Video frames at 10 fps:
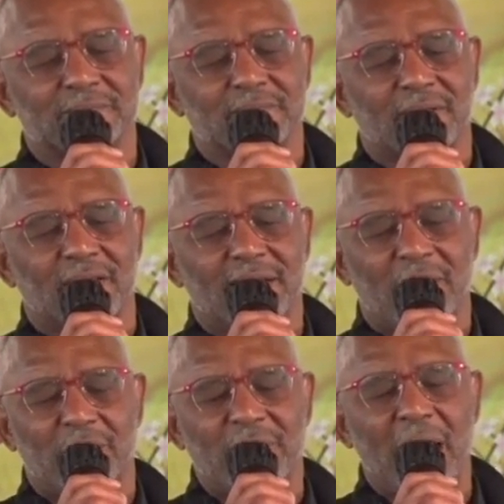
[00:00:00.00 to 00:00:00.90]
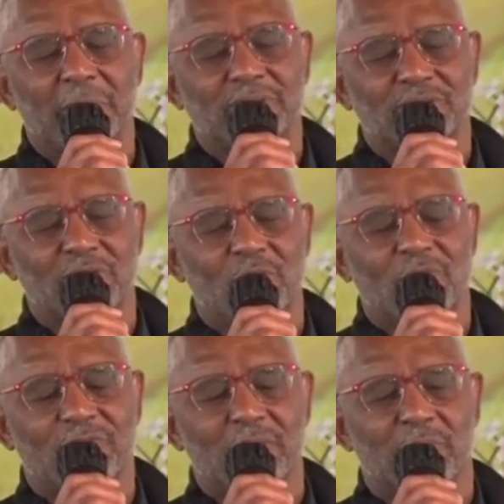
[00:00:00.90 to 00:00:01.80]
it'll be able to go from
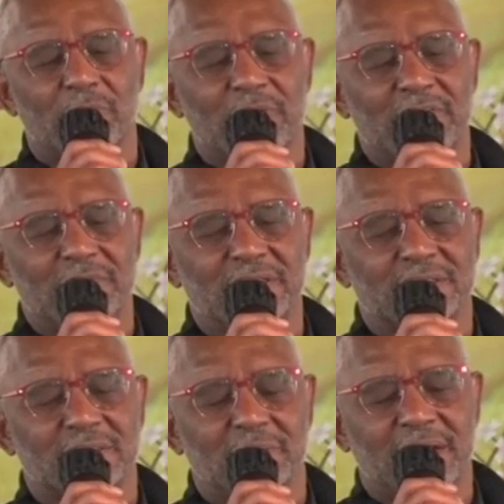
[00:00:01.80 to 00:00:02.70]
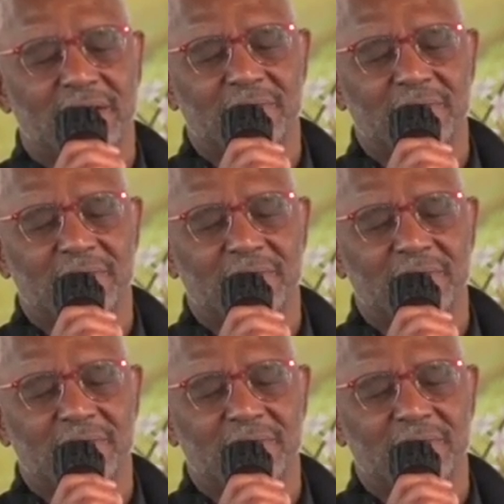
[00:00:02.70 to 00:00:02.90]
bereavement to betterment,